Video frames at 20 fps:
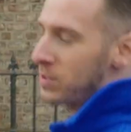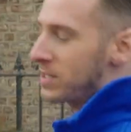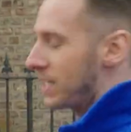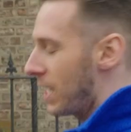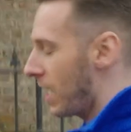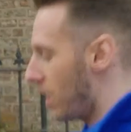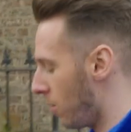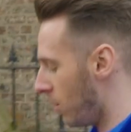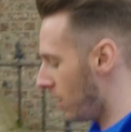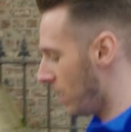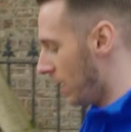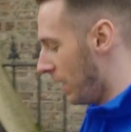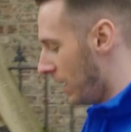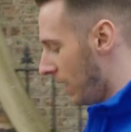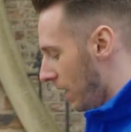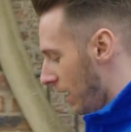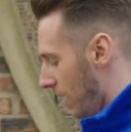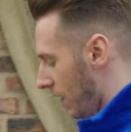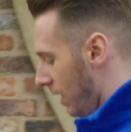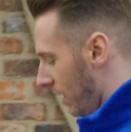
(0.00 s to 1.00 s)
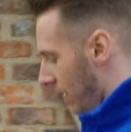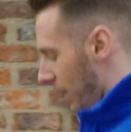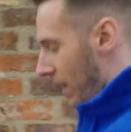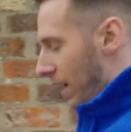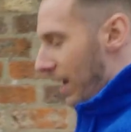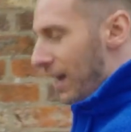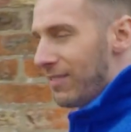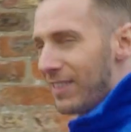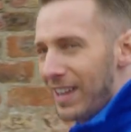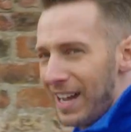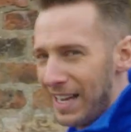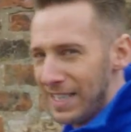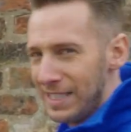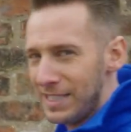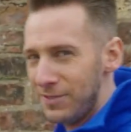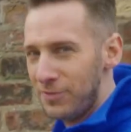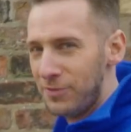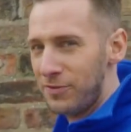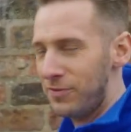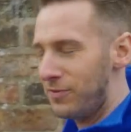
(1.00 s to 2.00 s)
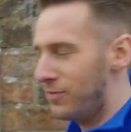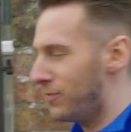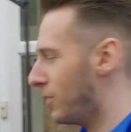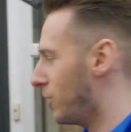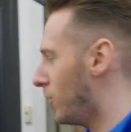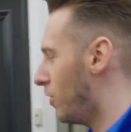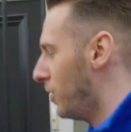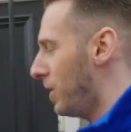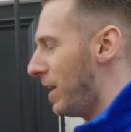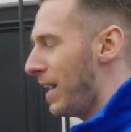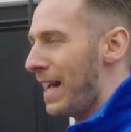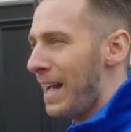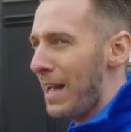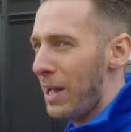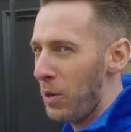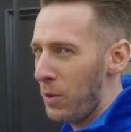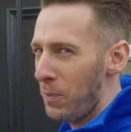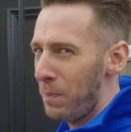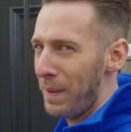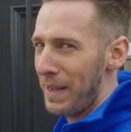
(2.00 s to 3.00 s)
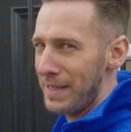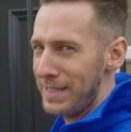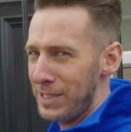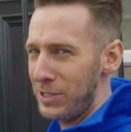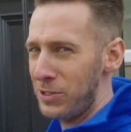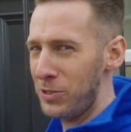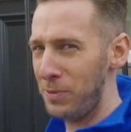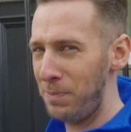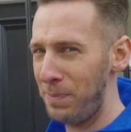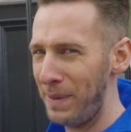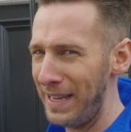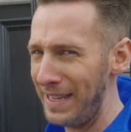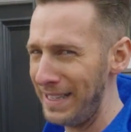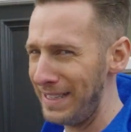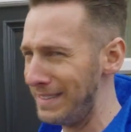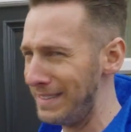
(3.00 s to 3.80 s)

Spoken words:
so I've kind of forgotten how bad it could be.